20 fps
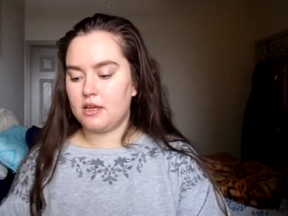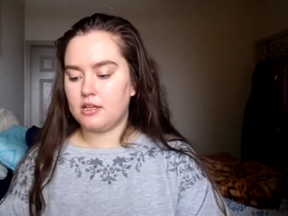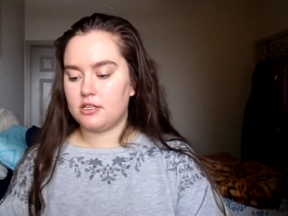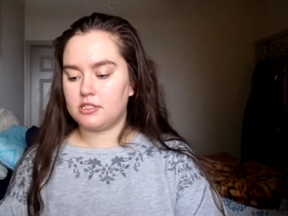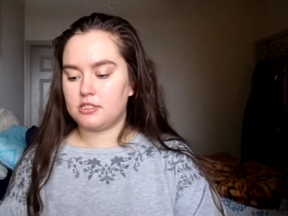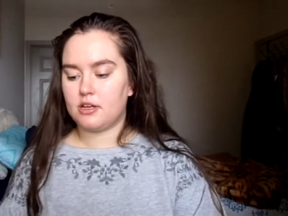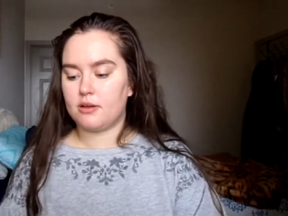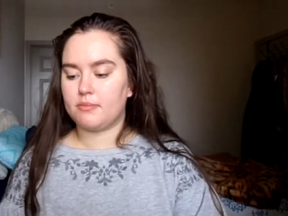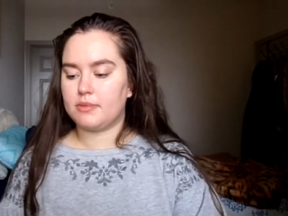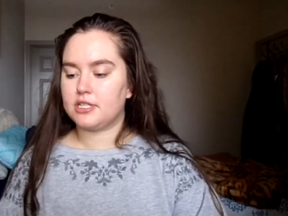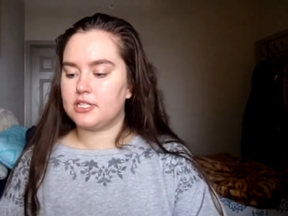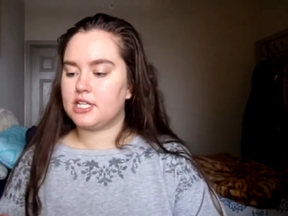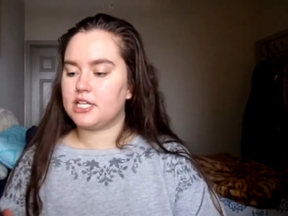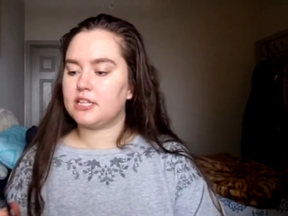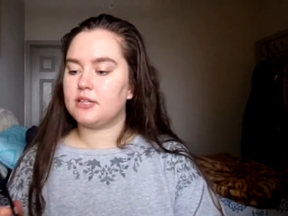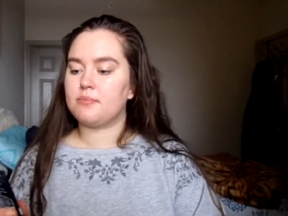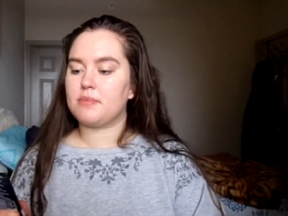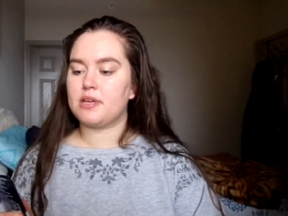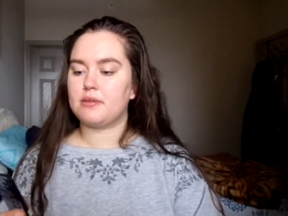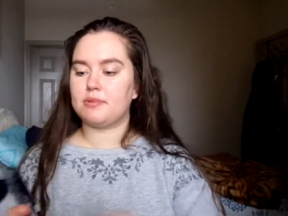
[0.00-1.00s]
So I'm going to take the
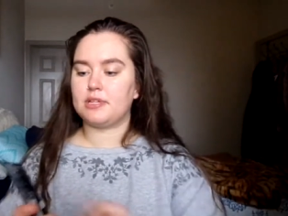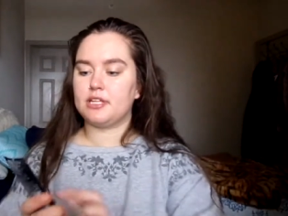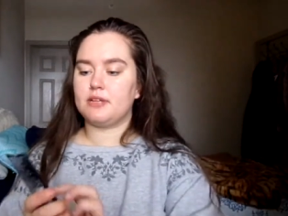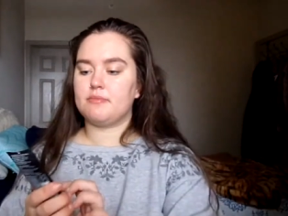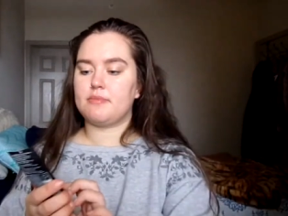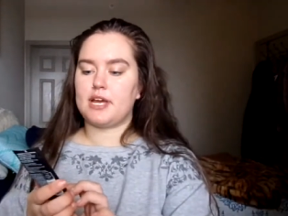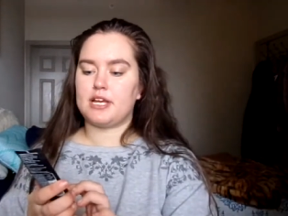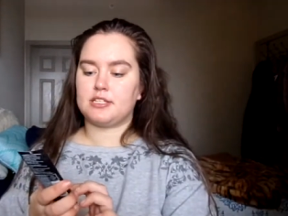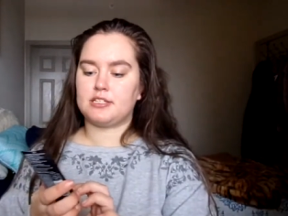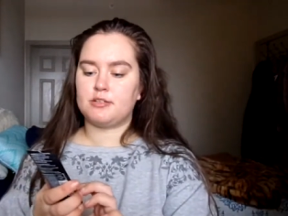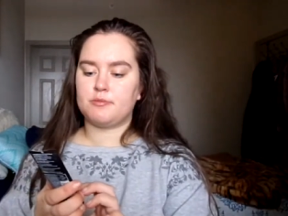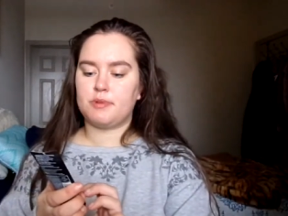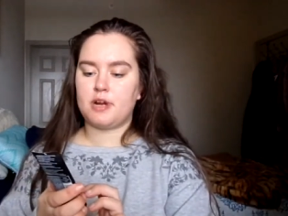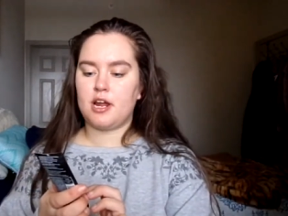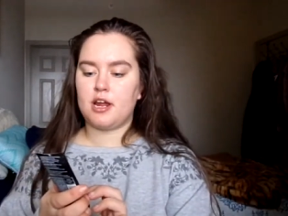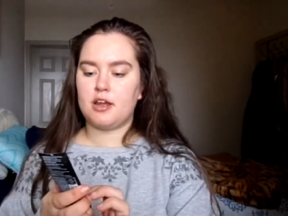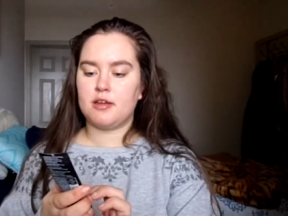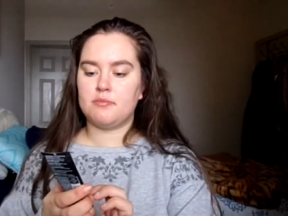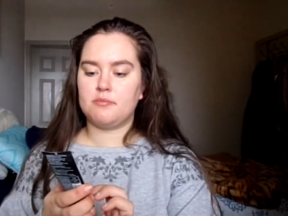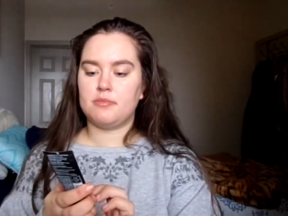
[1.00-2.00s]
Maybelline Master
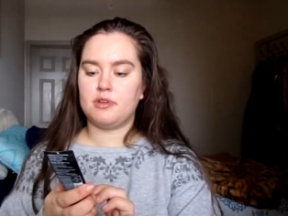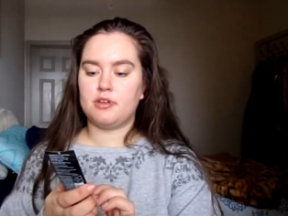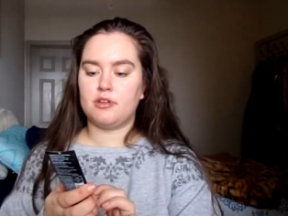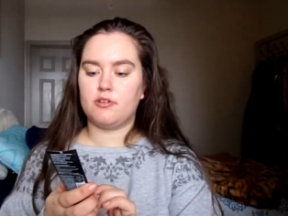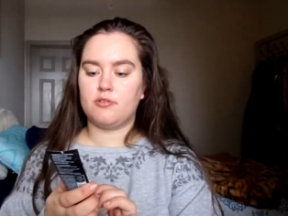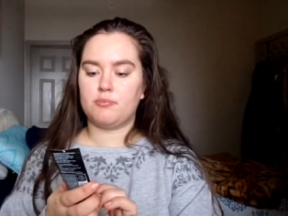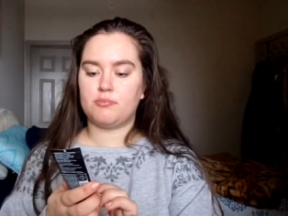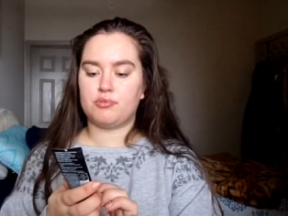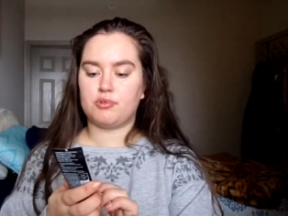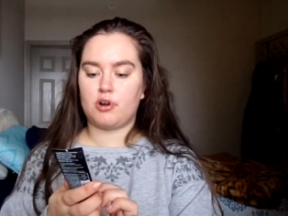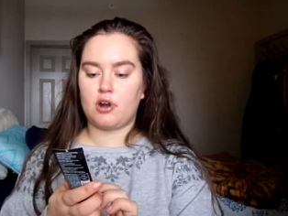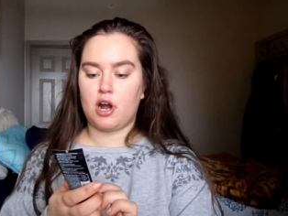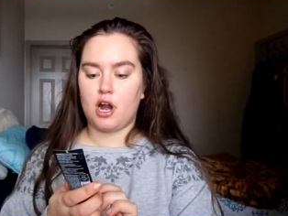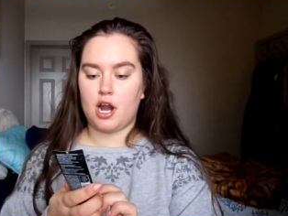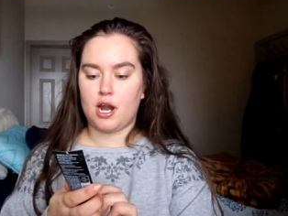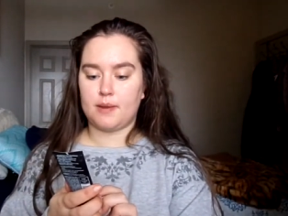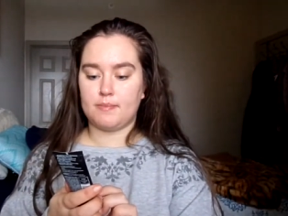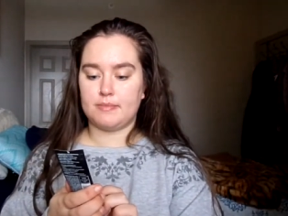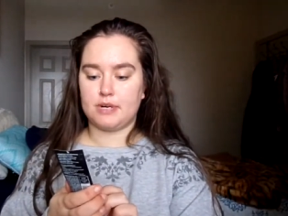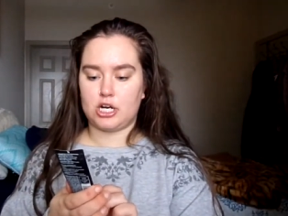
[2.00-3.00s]
Prime
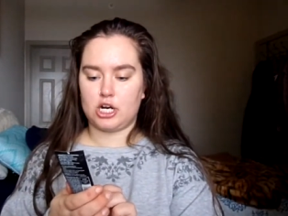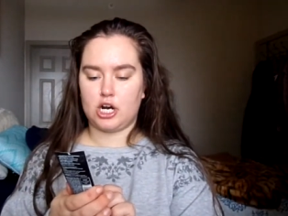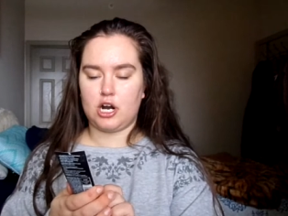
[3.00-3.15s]
Primer,